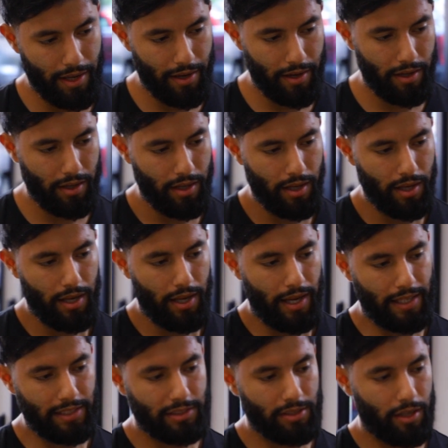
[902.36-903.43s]
here
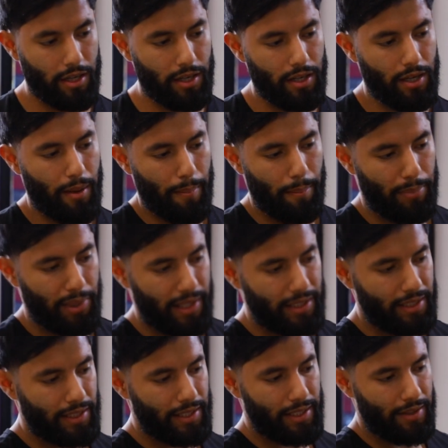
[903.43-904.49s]
and start
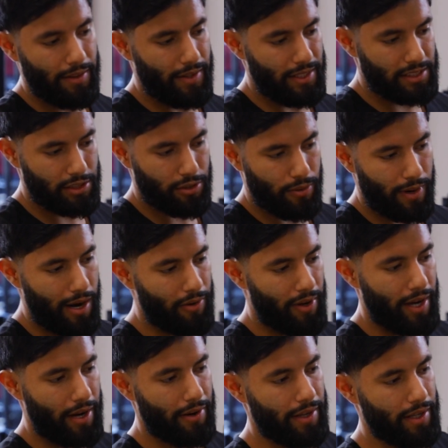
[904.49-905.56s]
blending in this crown
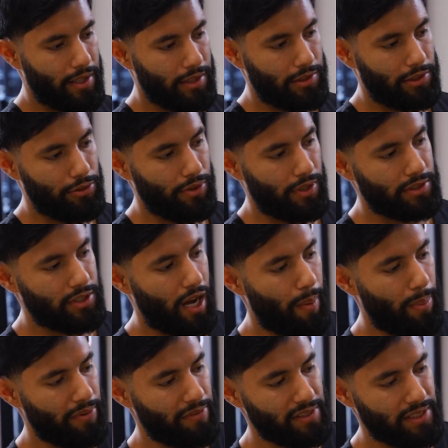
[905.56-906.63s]
area to the
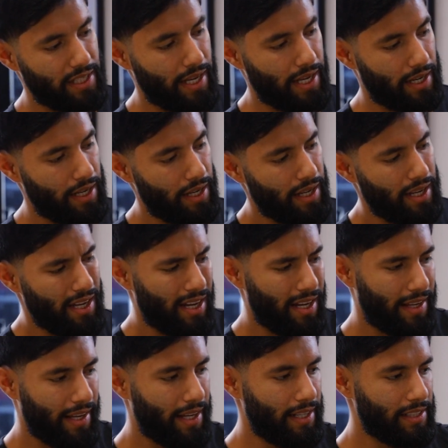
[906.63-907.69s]
top of his head.
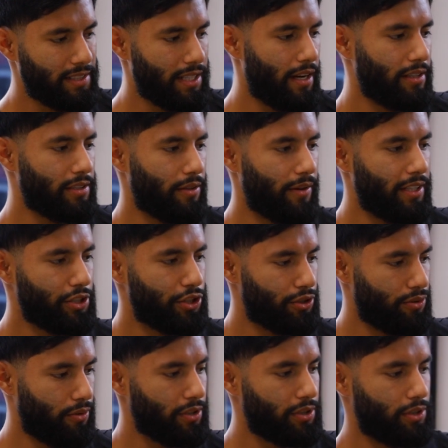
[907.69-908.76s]
Again, his hair is already
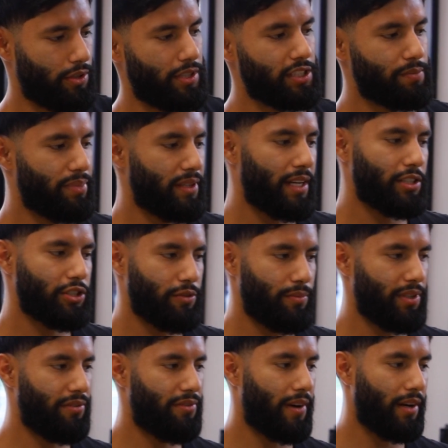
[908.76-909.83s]
short, so this blend should
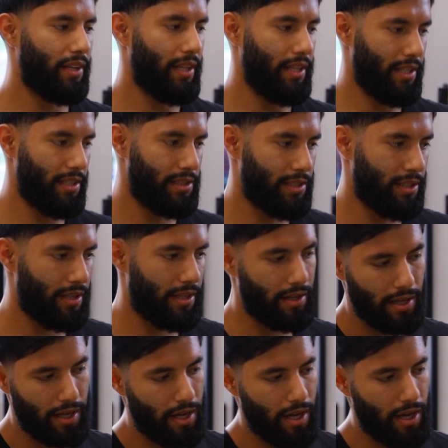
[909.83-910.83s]
be fairly easier,